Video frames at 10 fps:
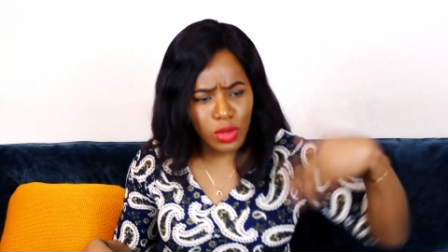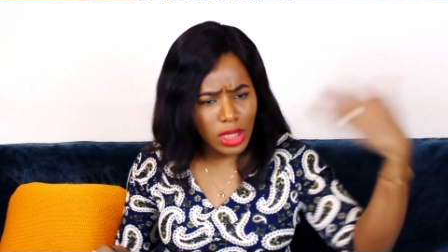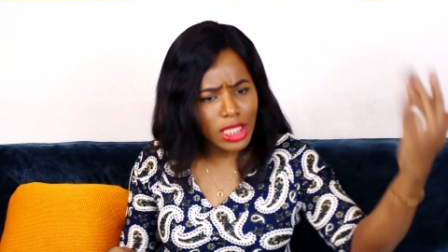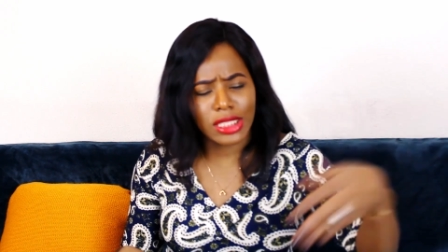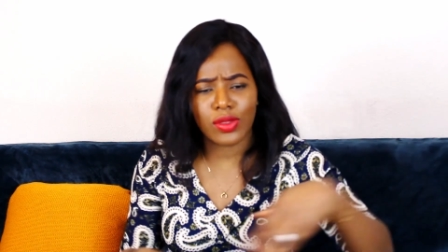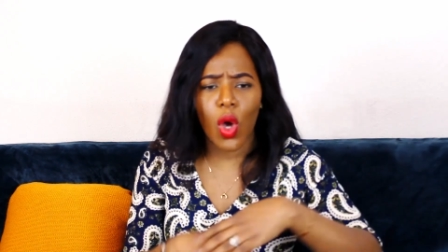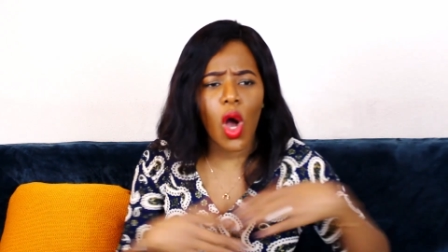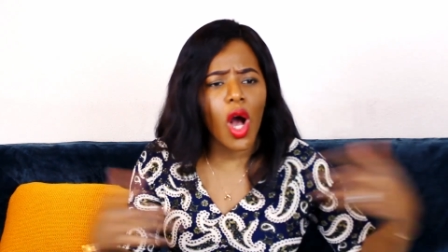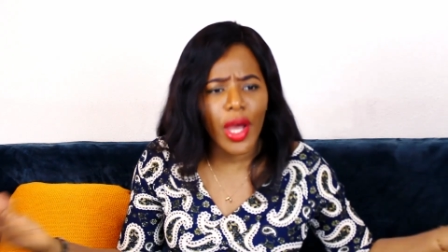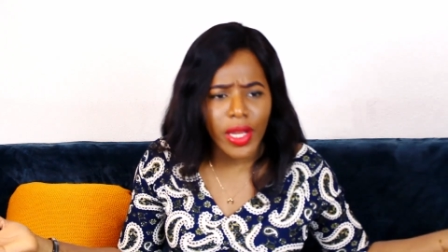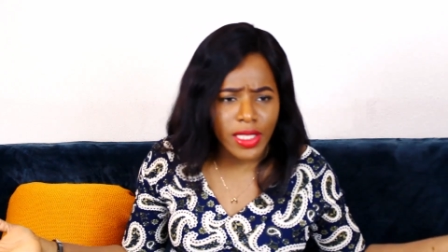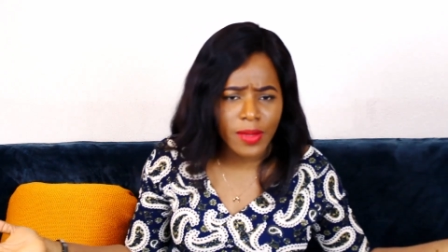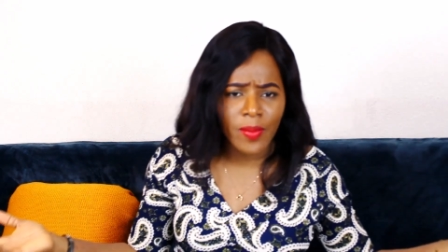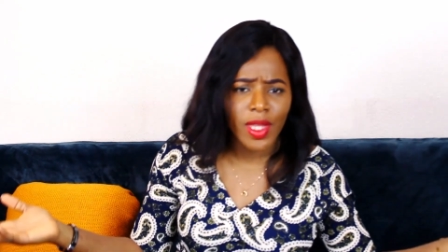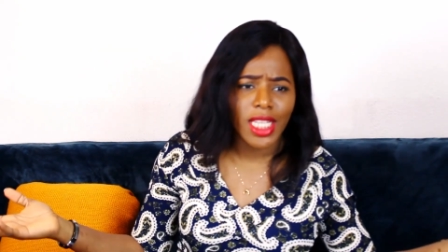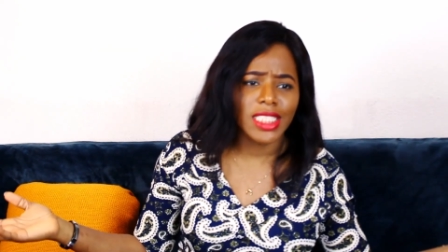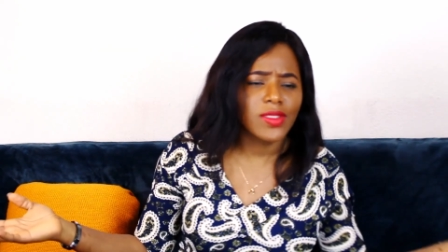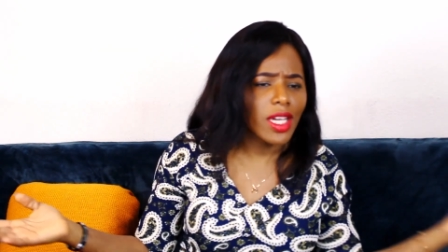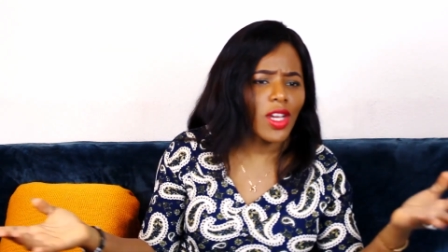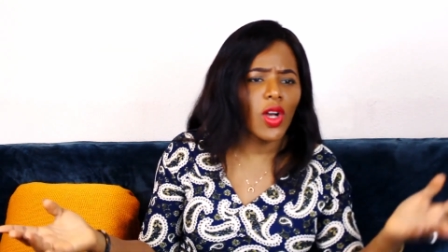it's odd.
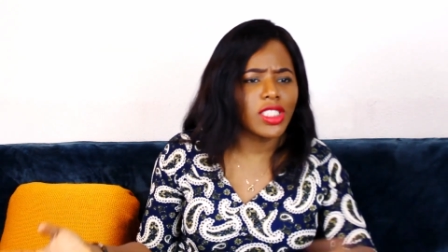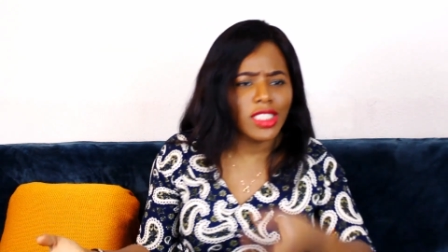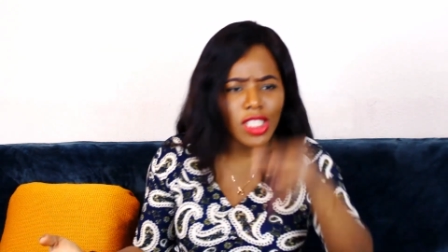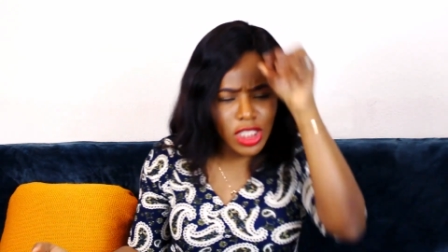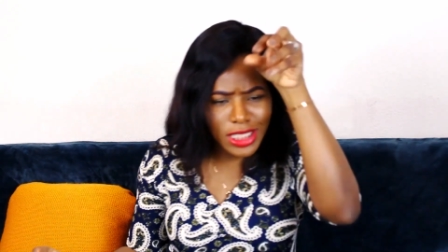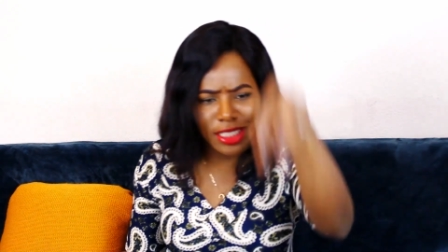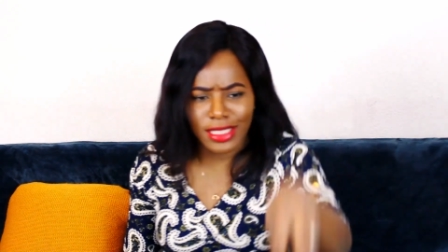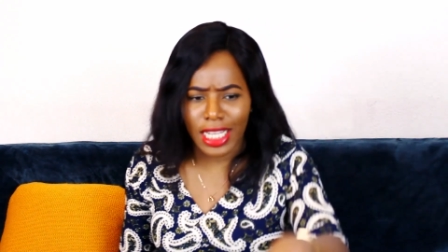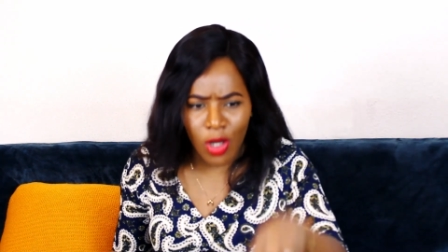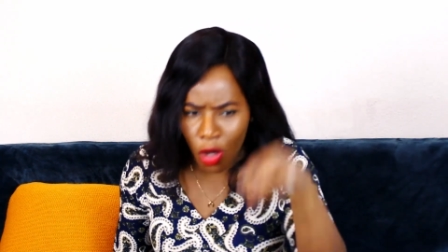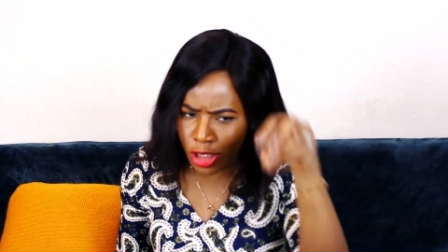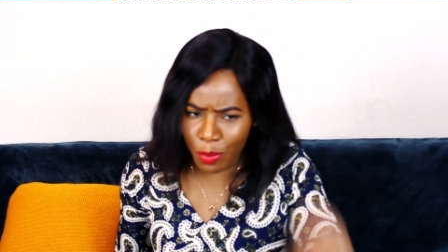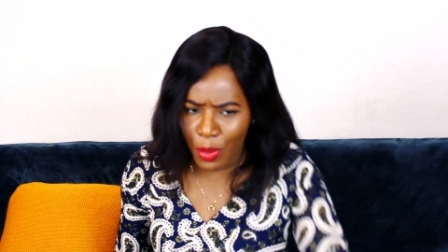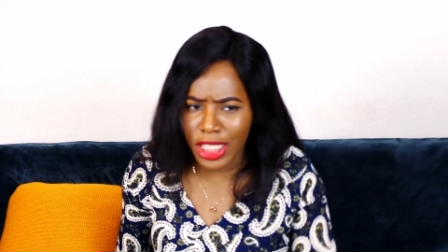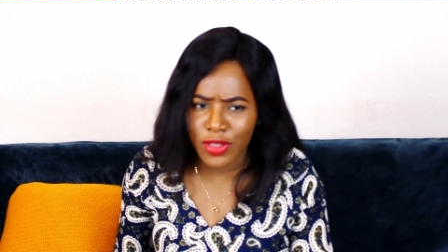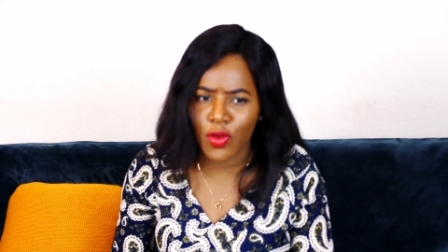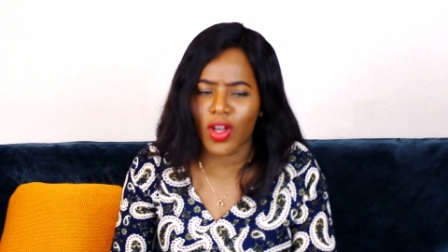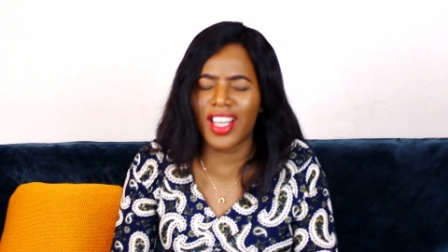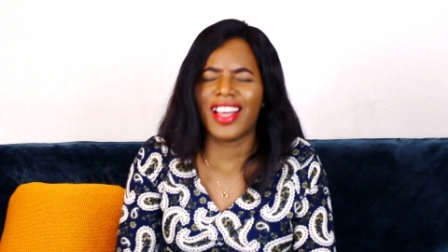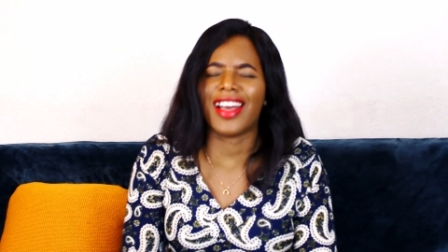It's an odd place for
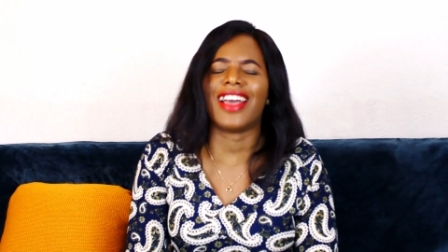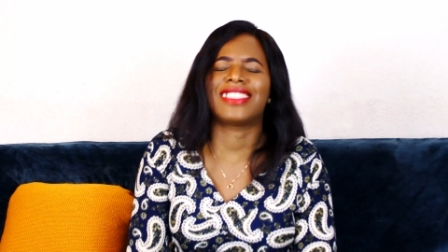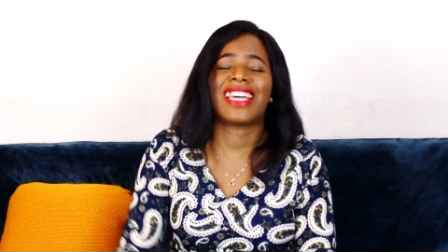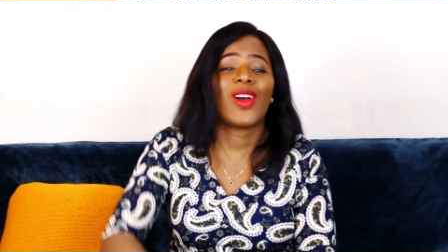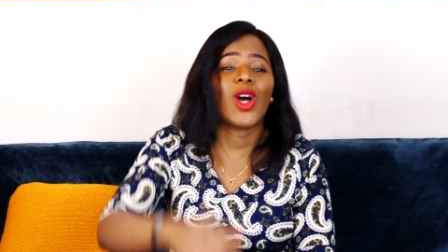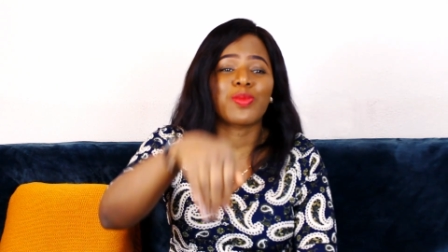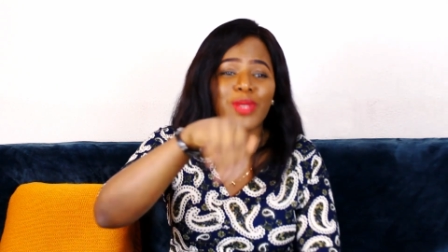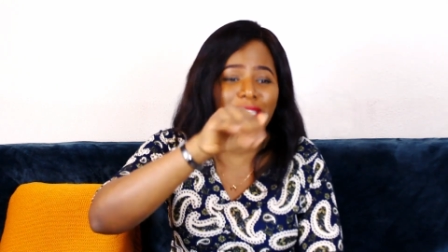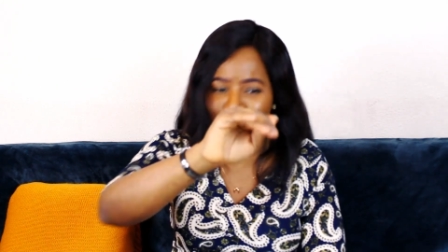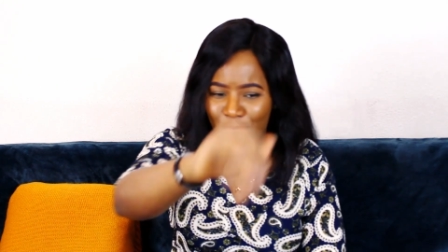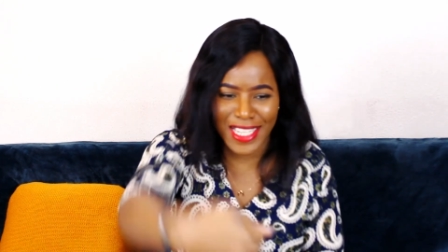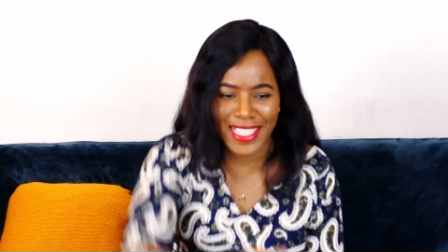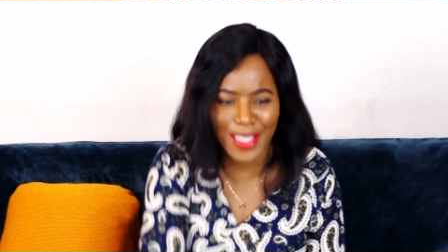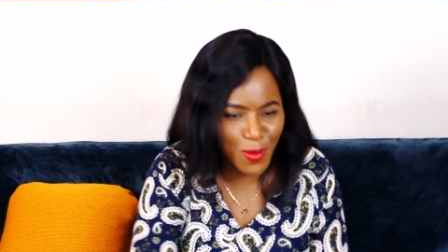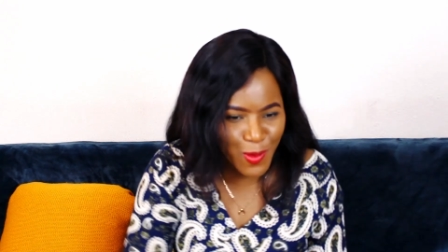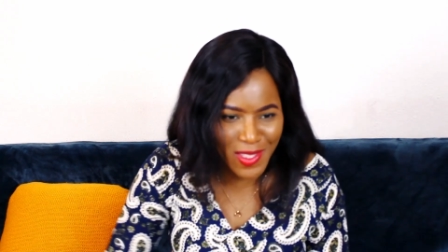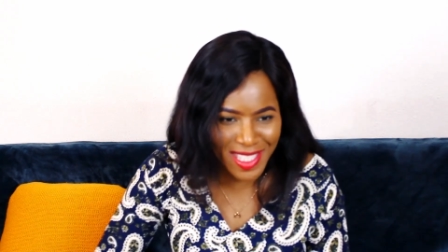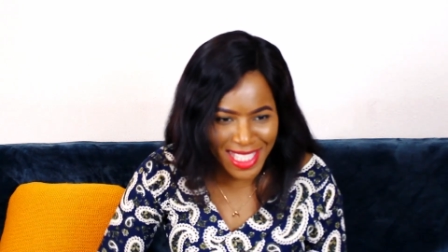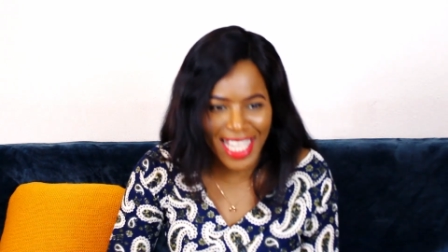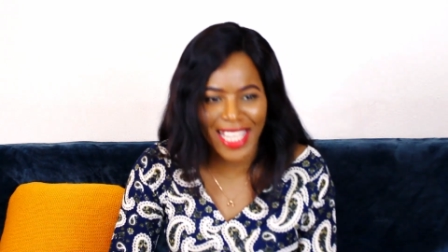it's an odd place for a shelf to
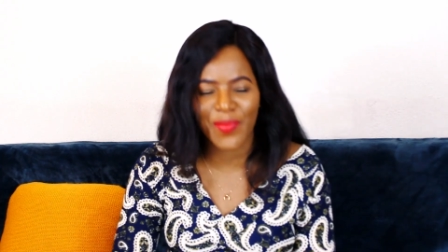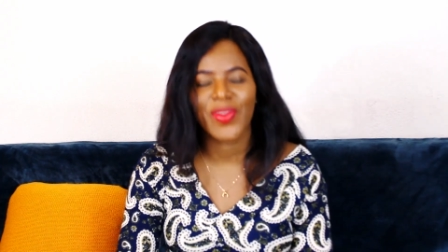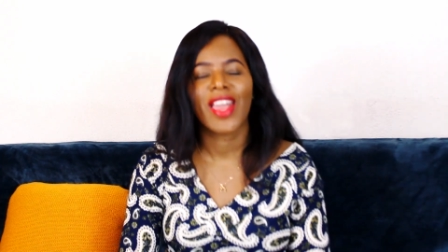stay.